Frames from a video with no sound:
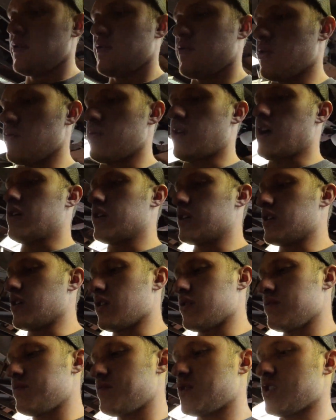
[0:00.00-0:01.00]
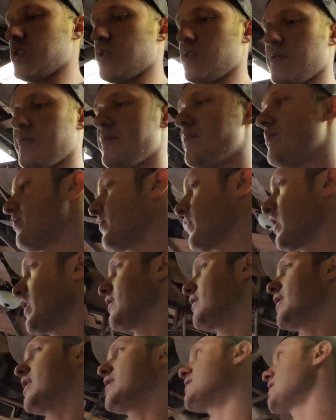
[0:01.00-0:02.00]
for the rally car. So
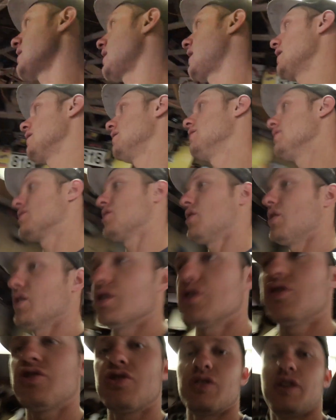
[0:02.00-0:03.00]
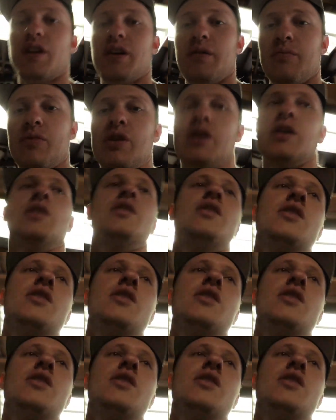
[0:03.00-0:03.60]
that's that. Here's all this trim